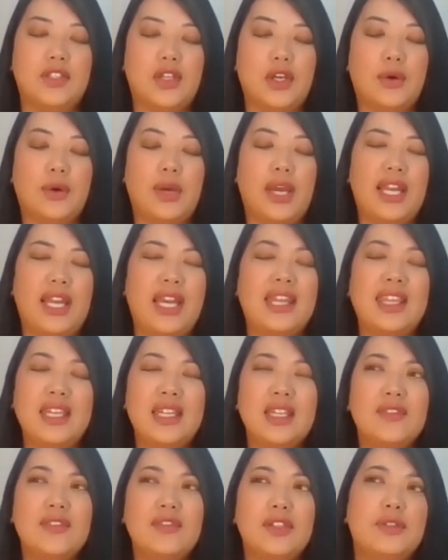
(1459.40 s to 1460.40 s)
I
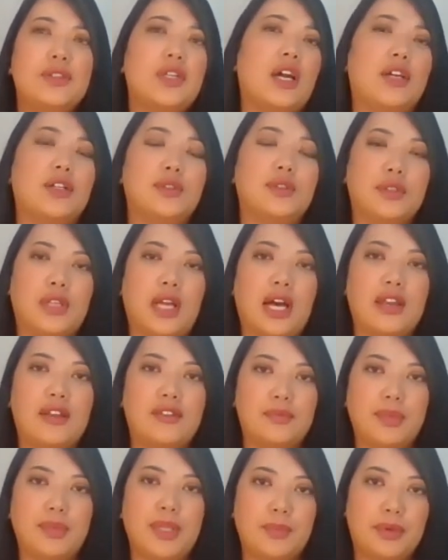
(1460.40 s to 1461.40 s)
think if you talk to a lot
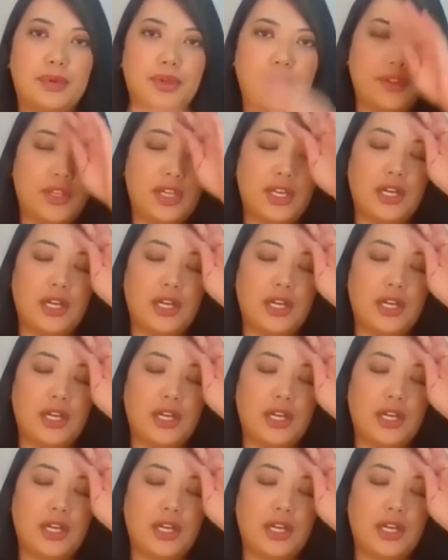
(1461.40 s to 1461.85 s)
of people,